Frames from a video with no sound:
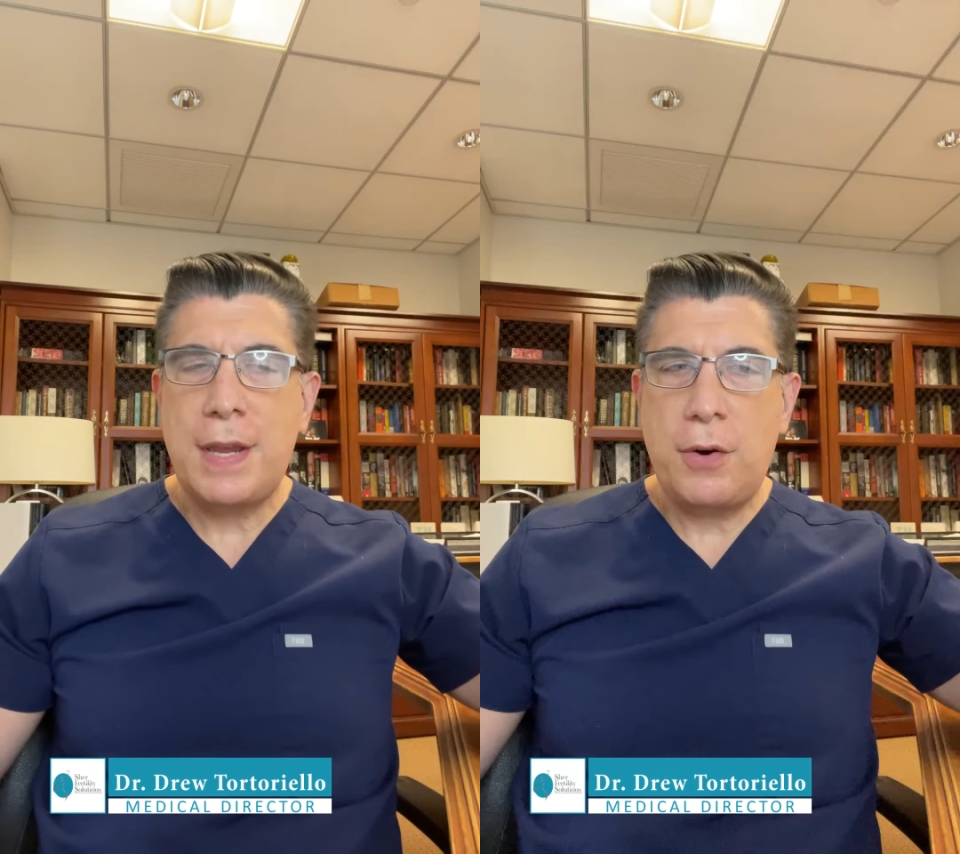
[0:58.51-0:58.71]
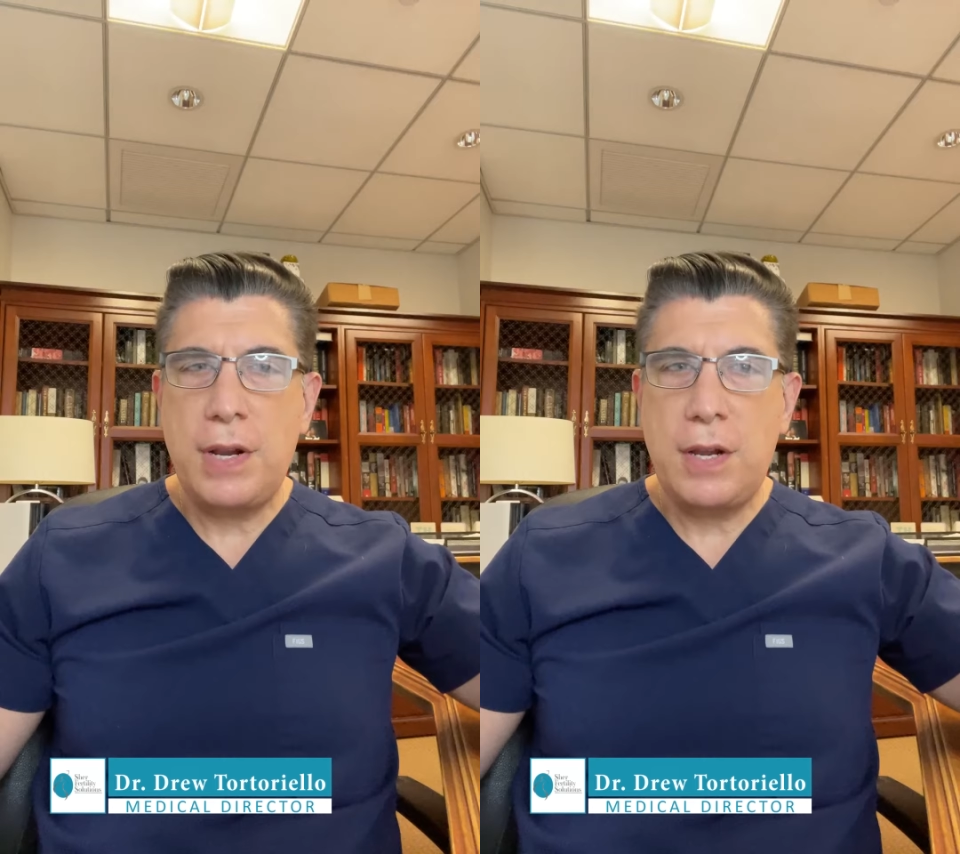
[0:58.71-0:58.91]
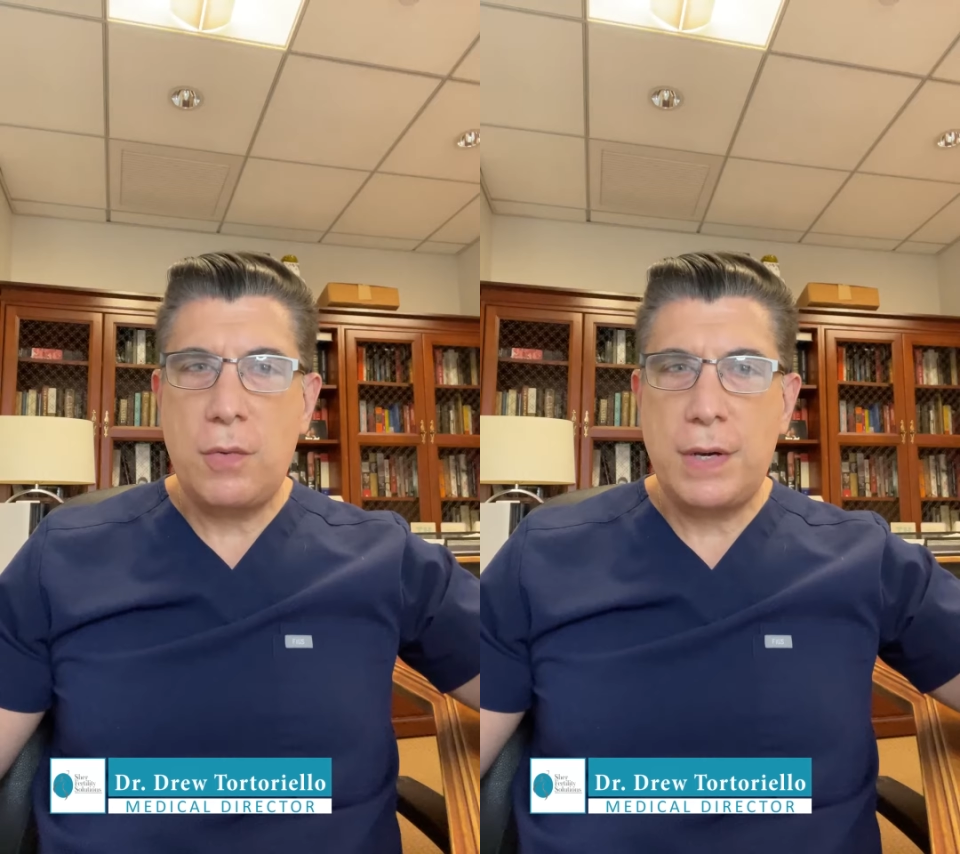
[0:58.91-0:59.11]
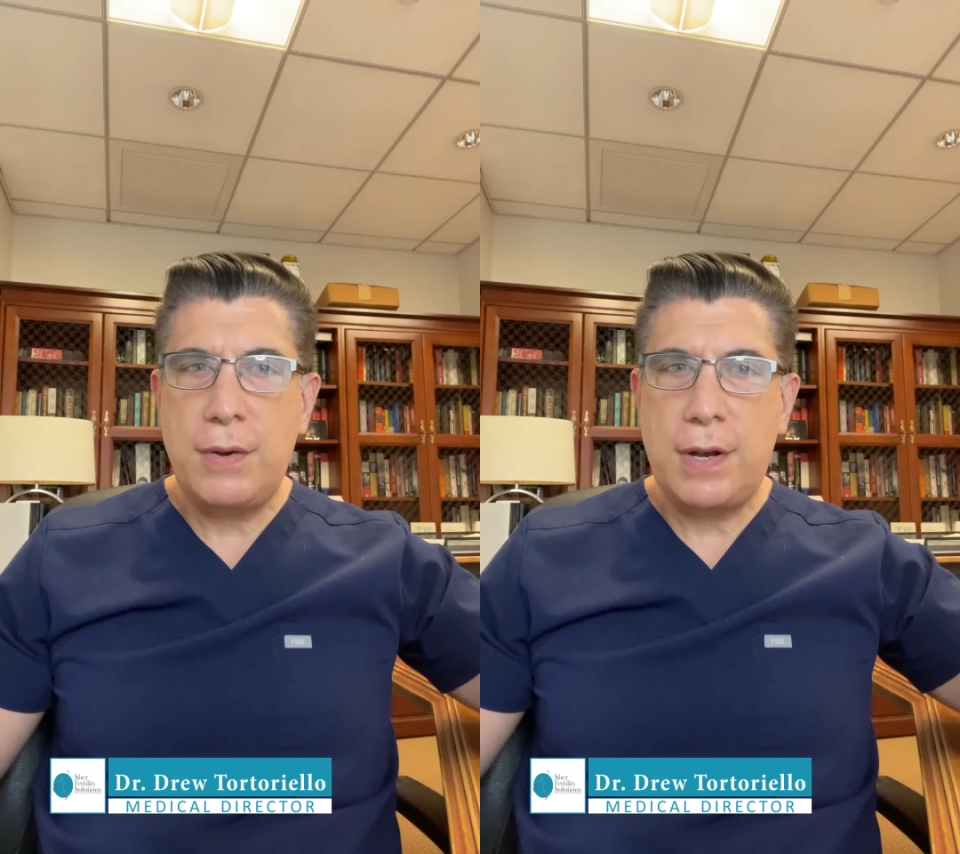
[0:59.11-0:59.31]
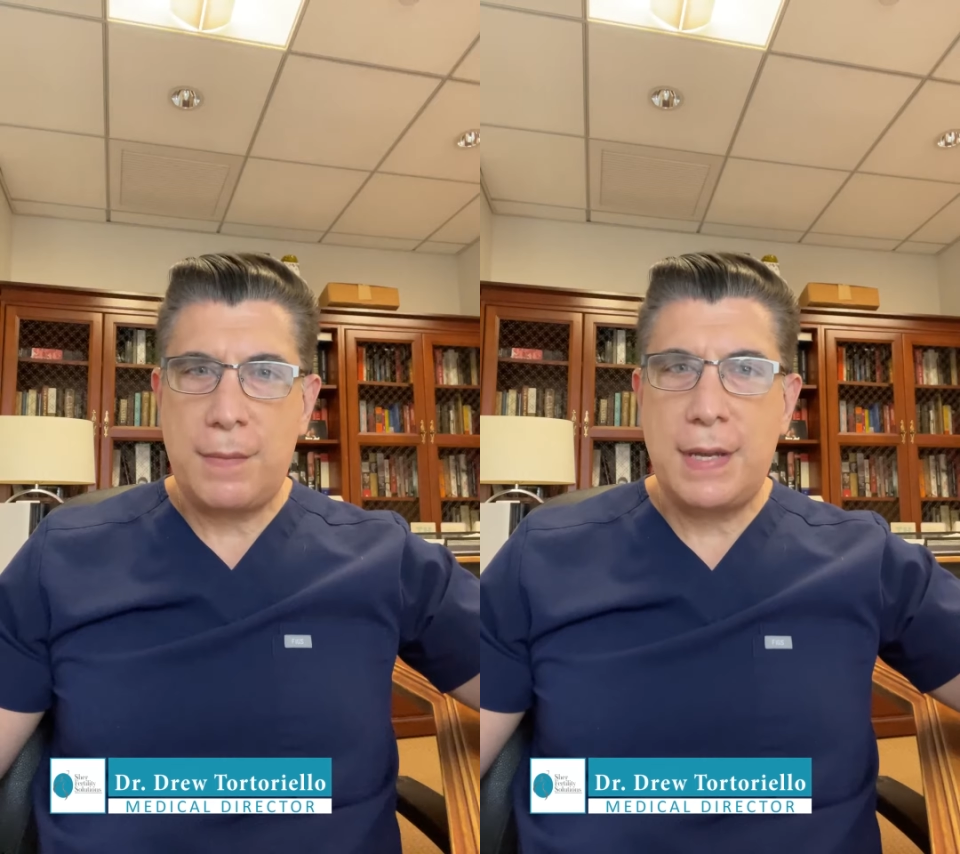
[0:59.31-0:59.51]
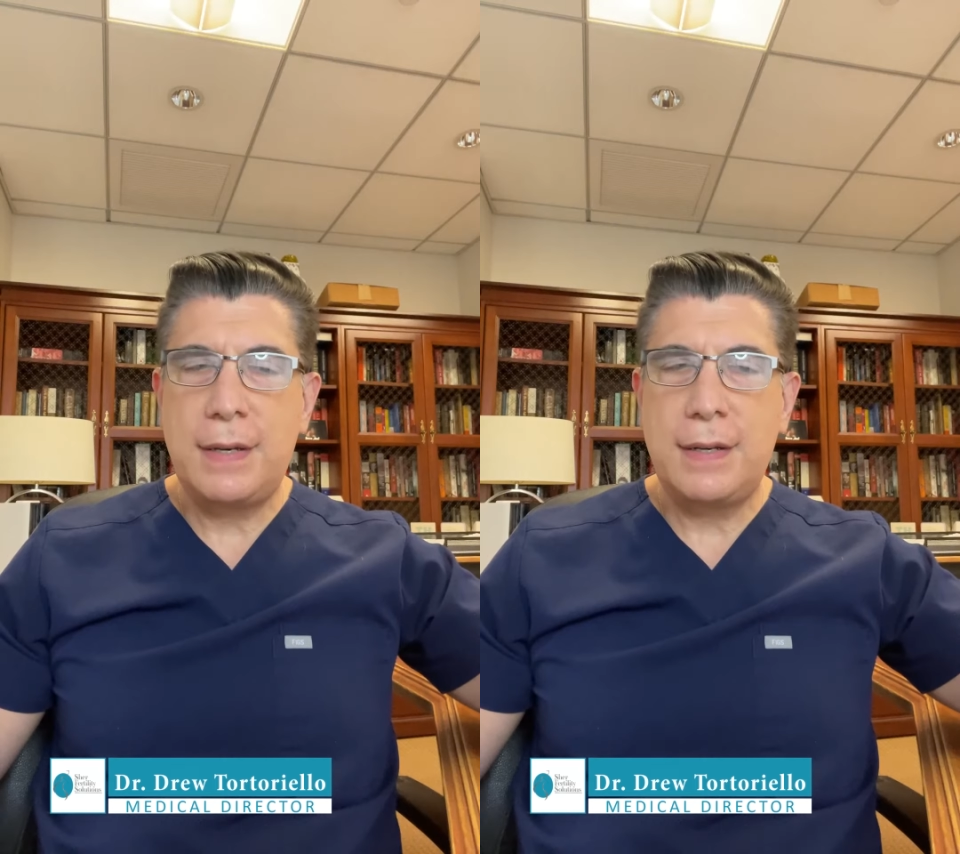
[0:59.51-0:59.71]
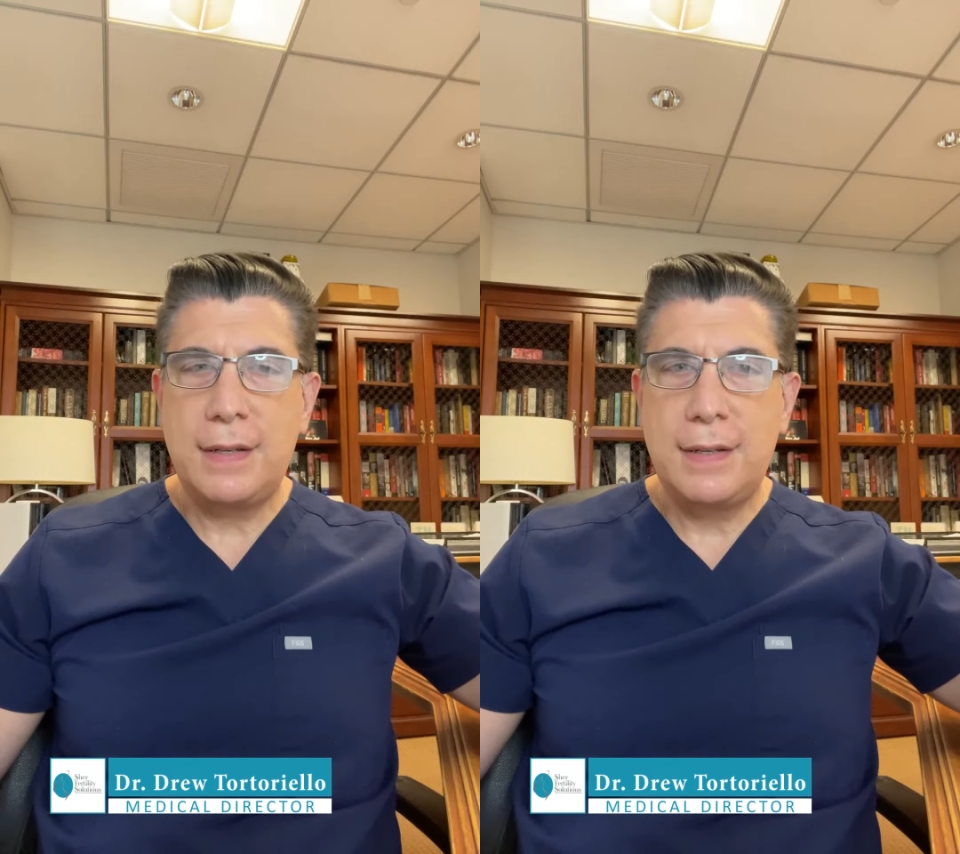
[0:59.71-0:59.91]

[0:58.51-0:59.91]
they greet you when you come in.